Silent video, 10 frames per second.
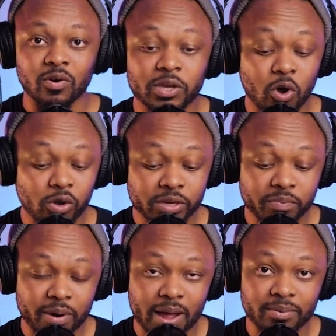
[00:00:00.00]
the only
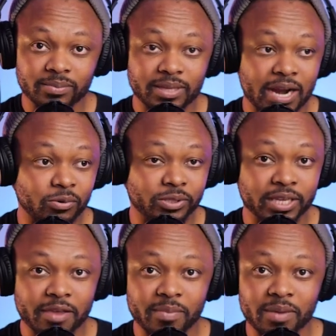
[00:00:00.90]
problem that I would
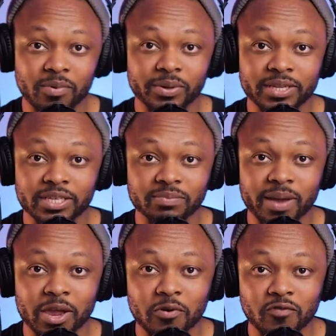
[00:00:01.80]
say maybe with this
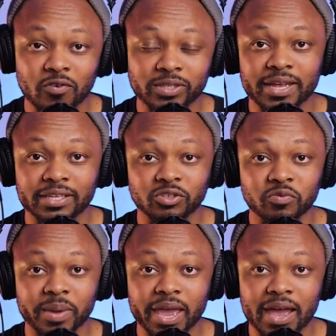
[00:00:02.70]
microphone that you
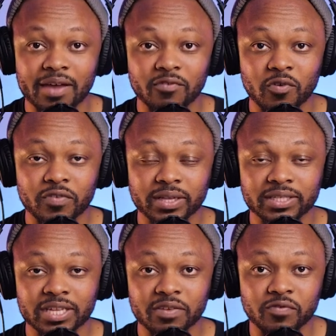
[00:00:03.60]
may have, obviously,